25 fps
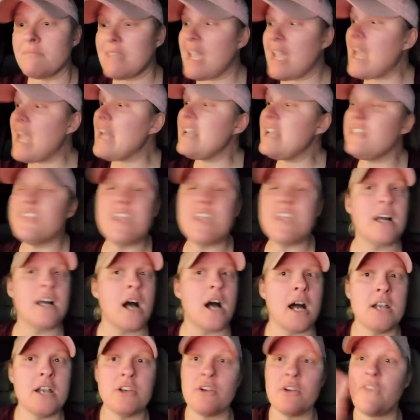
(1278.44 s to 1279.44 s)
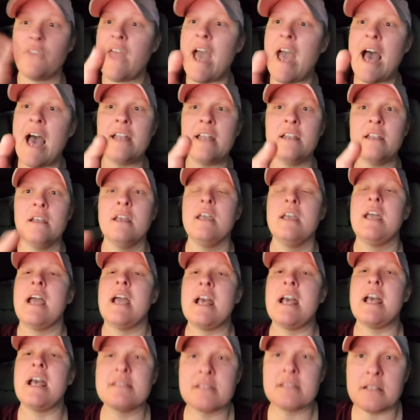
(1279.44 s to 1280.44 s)
Anything under that
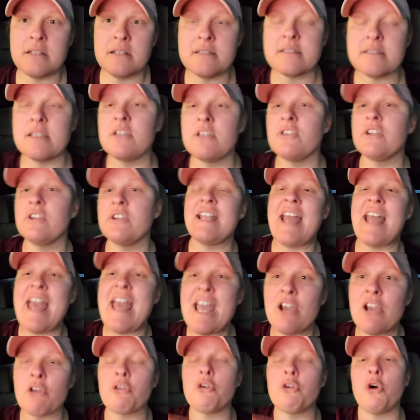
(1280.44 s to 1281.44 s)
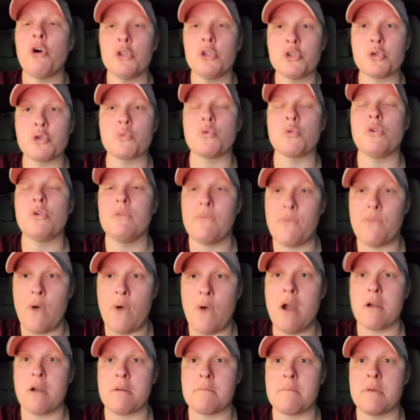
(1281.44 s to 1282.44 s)
is considered an agricultural
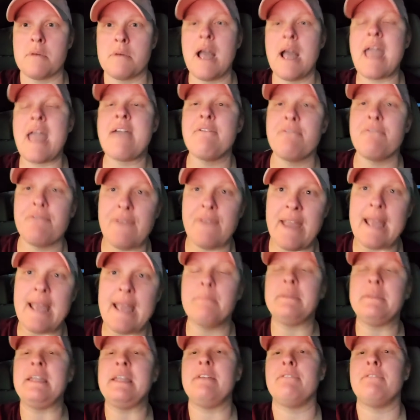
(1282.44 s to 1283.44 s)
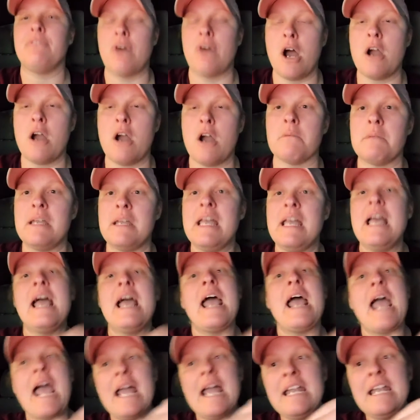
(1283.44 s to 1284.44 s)
farm, a family farm.
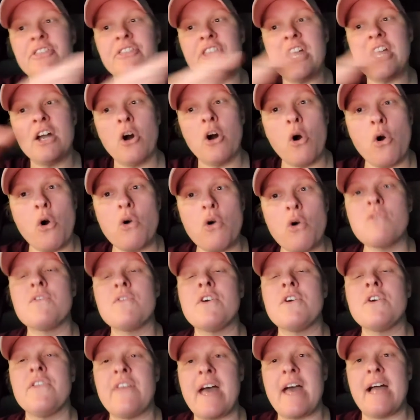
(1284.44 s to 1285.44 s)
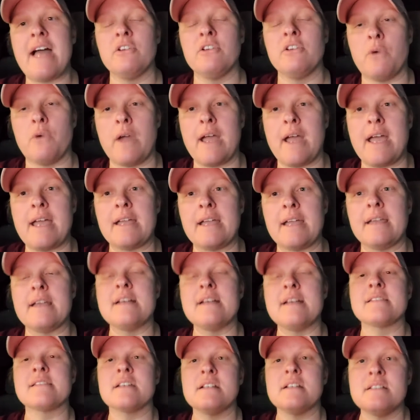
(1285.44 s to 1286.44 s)
Anything over that, Greg,
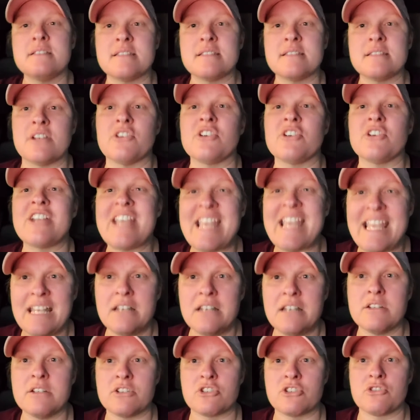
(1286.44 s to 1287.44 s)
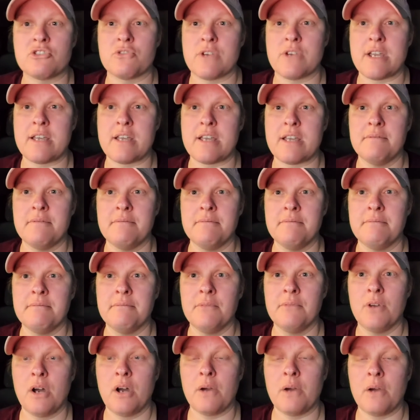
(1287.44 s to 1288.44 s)
is considered industry.
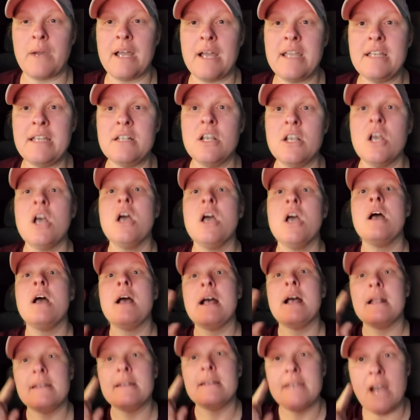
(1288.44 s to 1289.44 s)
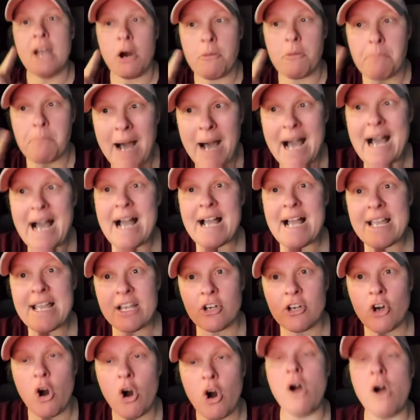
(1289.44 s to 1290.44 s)
All right. Now, by
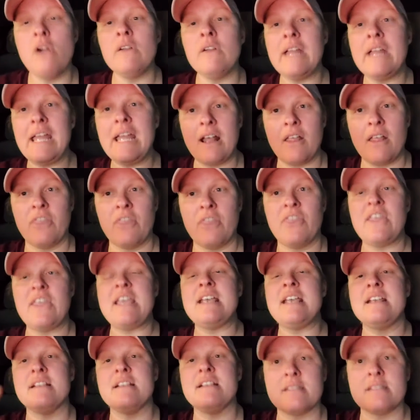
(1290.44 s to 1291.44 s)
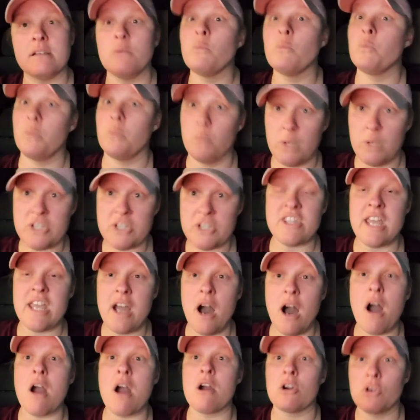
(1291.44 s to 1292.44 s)
calling these, which they
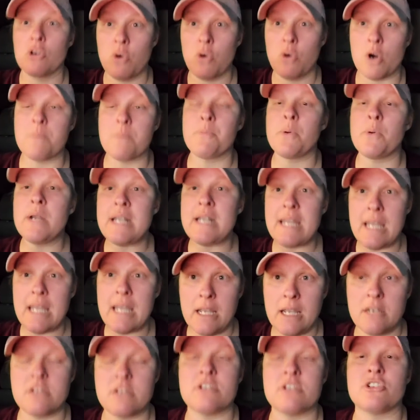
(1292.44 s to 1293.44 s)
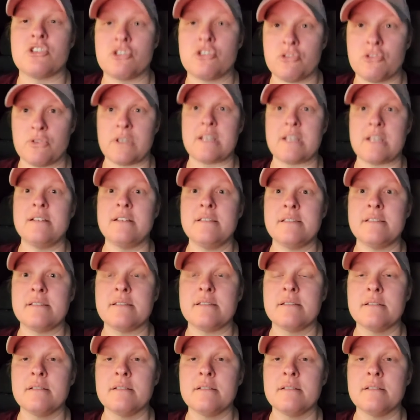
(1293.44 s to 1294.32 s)
are corporate industries,